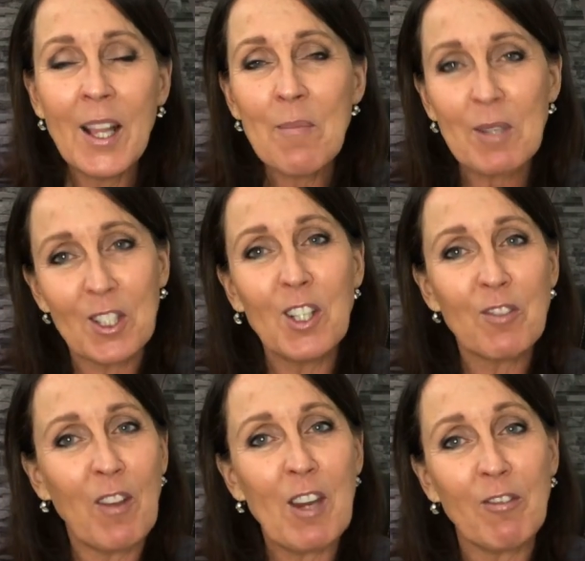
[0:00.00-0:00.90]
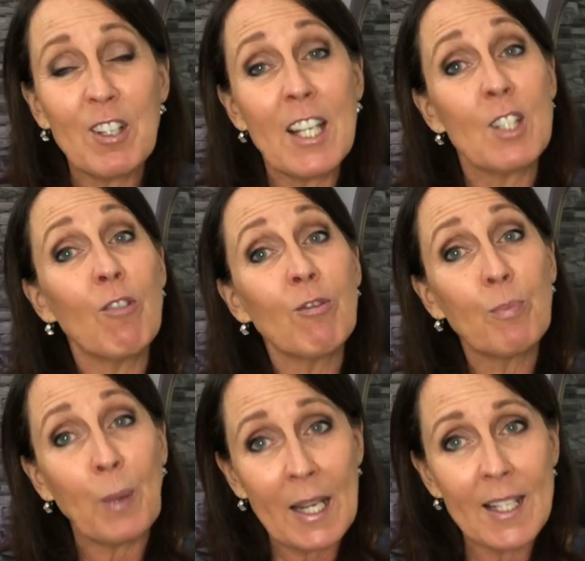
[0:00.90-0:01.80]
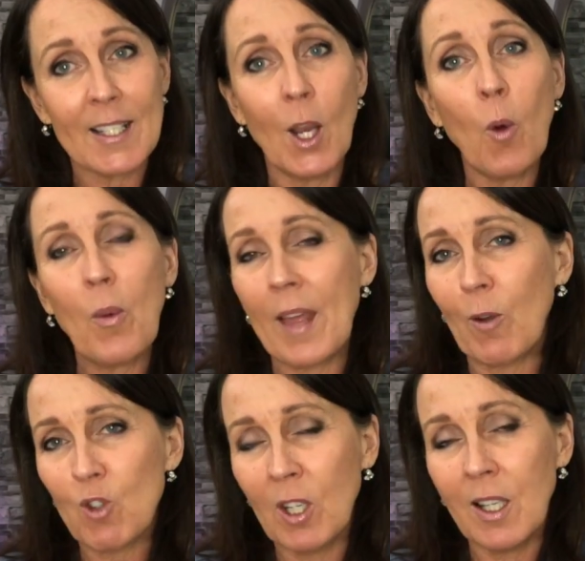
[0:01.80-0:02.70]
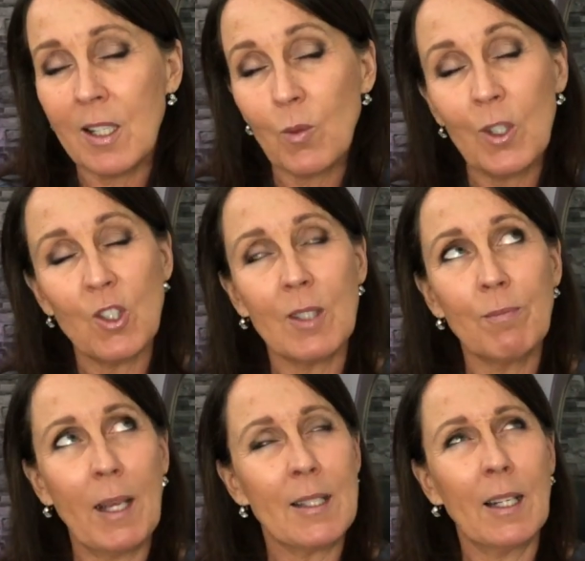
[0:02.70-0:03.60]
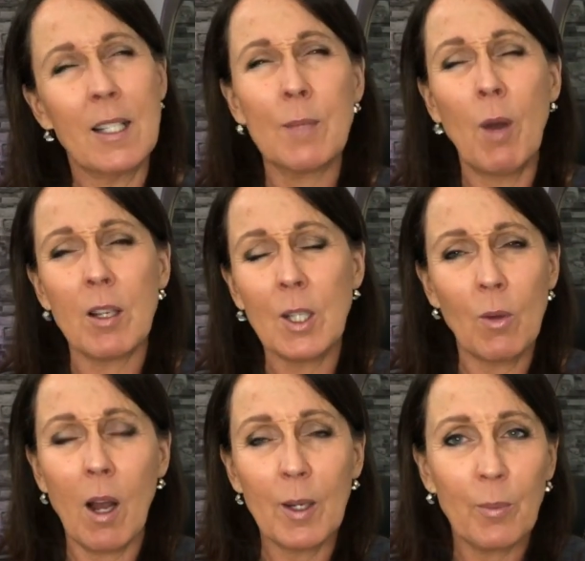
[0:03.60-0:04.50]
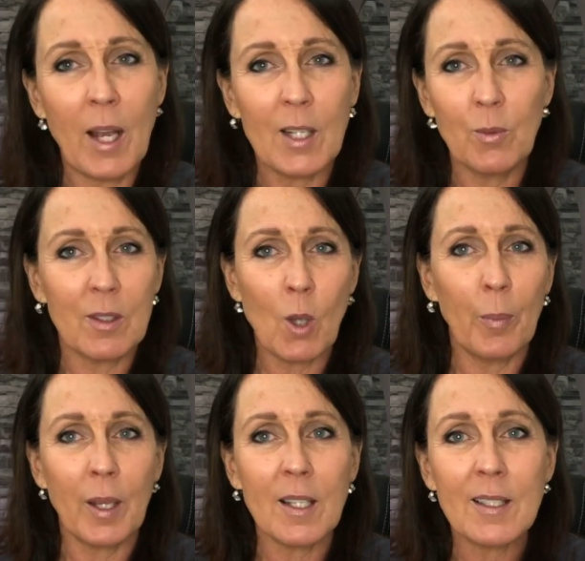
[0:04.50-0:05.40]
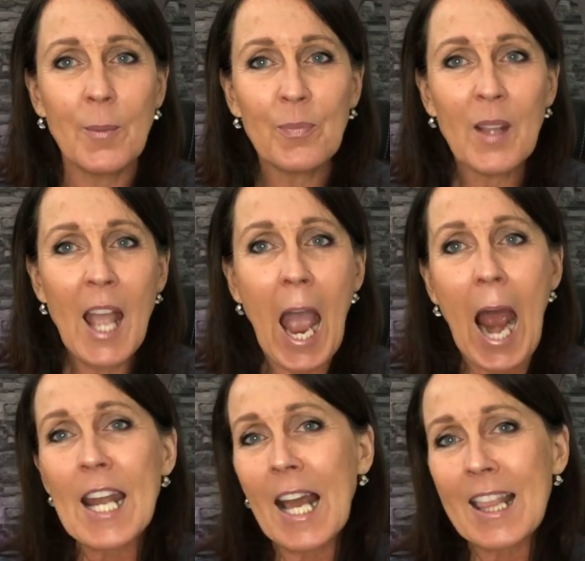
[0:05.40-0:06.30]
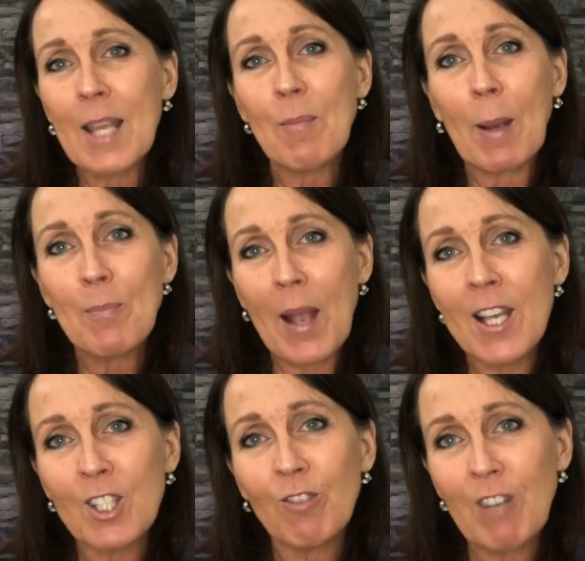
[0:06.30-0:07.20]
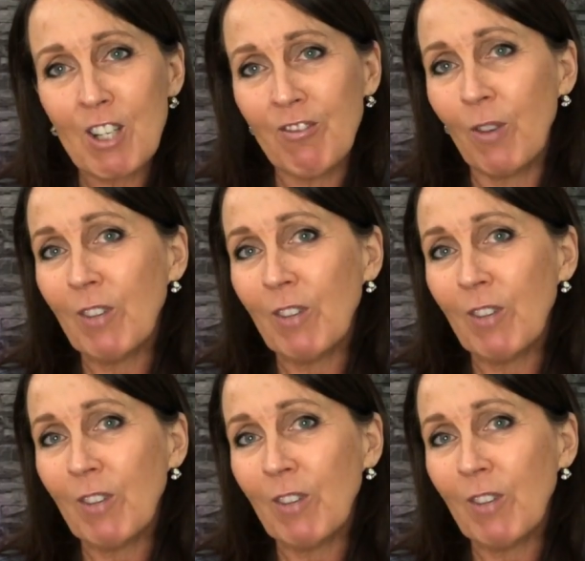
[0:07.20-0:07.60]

My son's favourite is pizza without cheese, which is basically tomato garlic bread with toppings. And I think my best restaurant